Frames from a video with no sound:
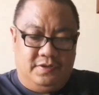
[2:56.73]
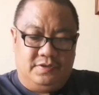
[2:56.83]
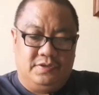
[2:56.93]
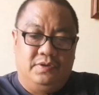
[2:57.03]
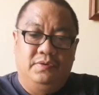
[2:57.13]

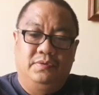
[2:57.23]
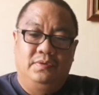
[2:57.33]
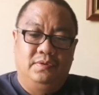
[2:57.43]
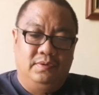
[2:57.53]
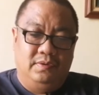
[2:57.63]
So
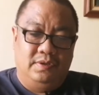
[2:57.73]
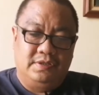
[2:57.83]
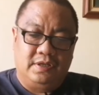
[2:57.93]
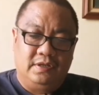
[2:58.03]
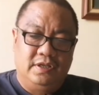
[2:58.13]

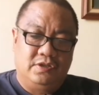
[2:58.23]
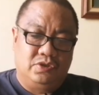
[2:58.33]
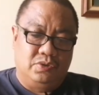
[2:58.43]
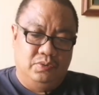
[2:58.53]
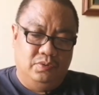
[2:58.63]
these are the
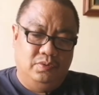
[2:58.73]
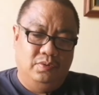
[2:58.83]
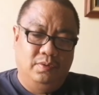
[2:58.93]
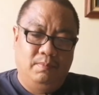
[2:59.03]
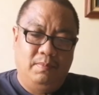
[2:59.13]
two
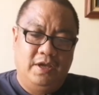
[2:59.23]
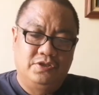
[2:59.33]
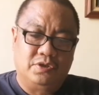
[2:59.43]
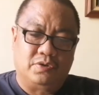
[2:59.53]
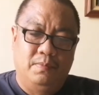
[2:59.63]

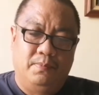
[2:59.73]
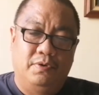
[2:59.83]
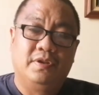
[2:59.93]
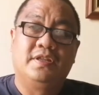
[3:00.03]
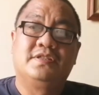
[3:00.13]
major
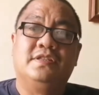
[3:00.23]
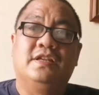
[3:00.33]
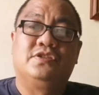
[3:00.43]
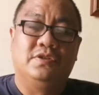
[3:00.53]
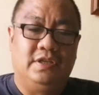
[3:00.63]
components
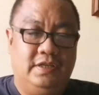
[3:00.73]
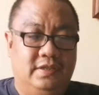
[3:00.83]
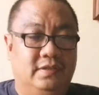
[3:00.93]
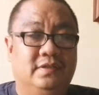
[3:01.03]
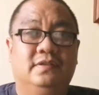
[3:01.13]
that you need.